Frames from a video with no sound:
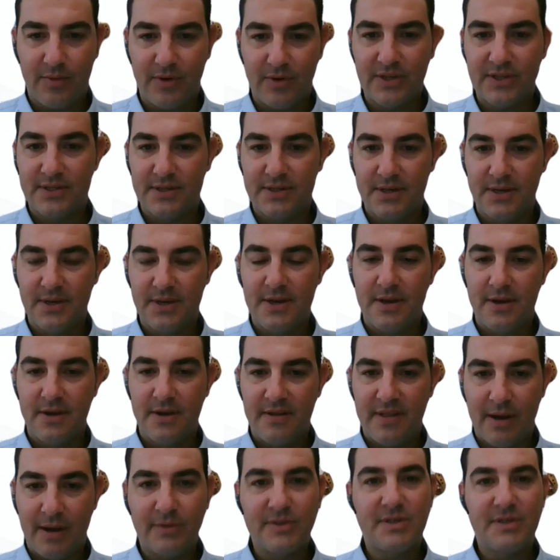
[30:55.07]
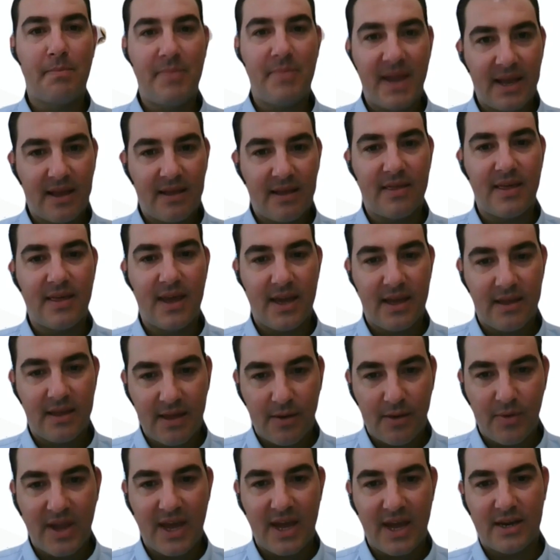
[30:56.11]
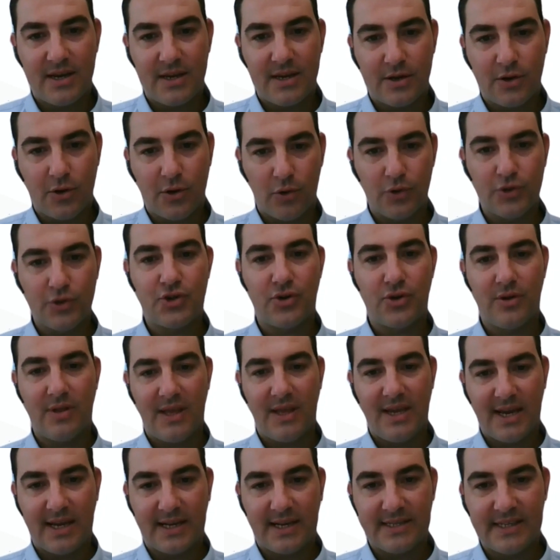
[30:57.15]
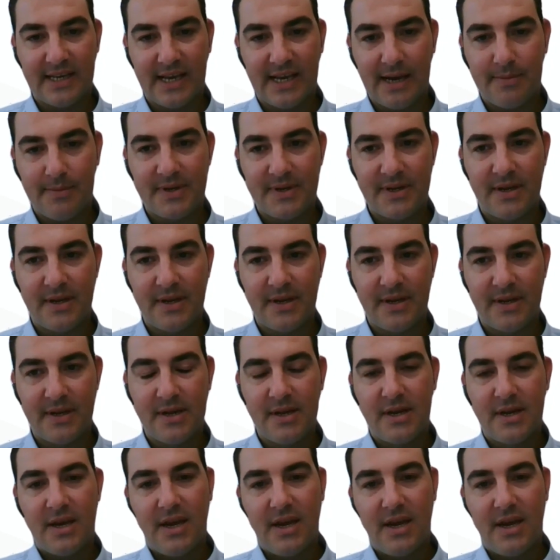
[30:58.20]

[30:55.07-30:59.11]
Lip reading: So that was a big thing that we had to culturally accept.